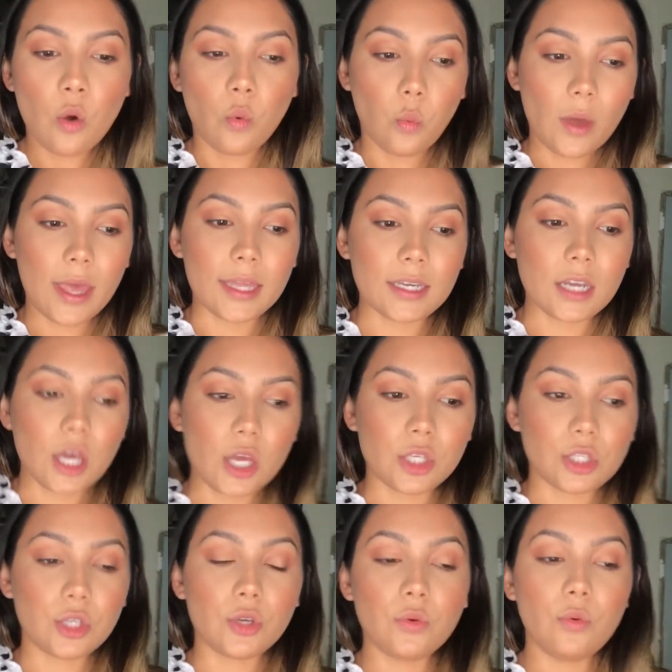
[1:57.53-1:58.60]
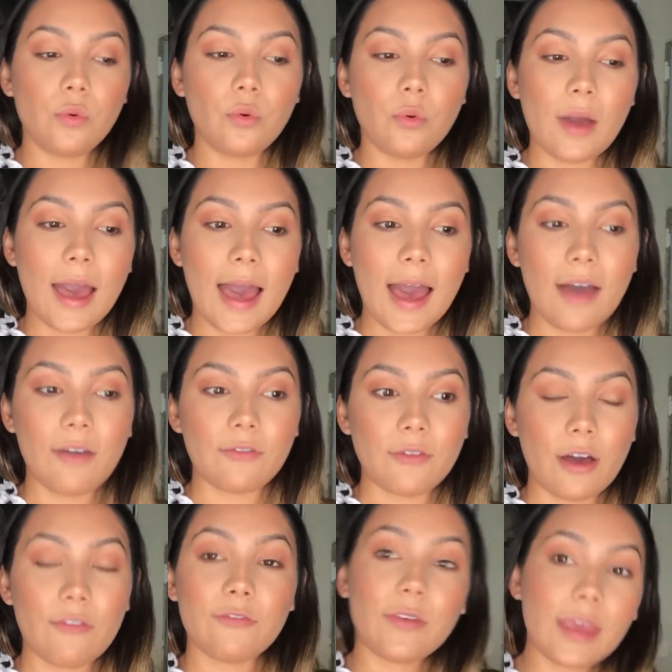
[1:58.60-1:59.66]
when you have
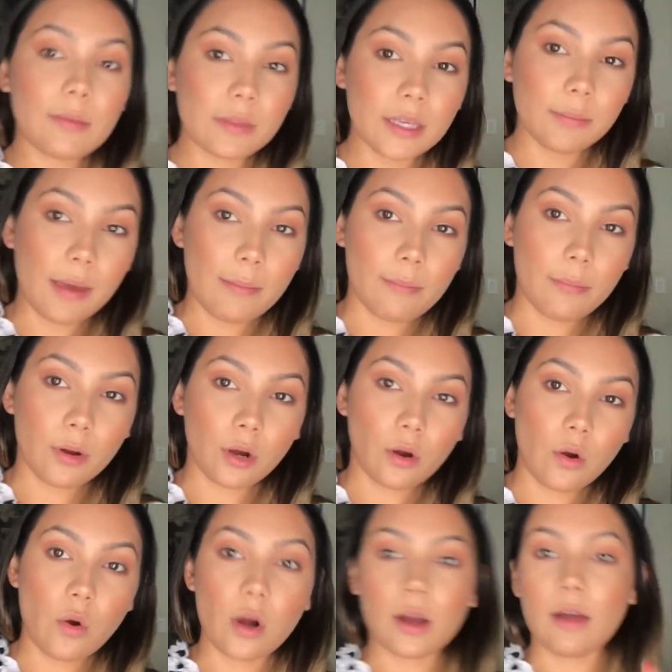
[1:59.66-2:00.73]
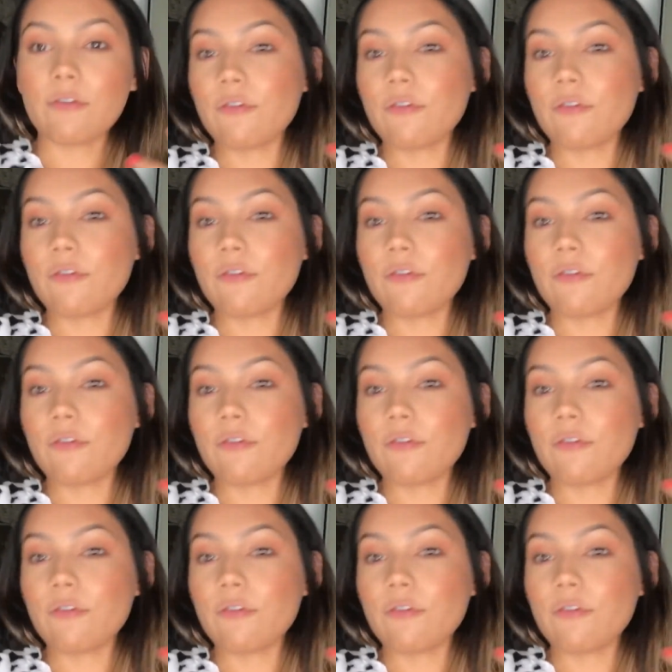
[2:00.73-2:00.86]
a family member or a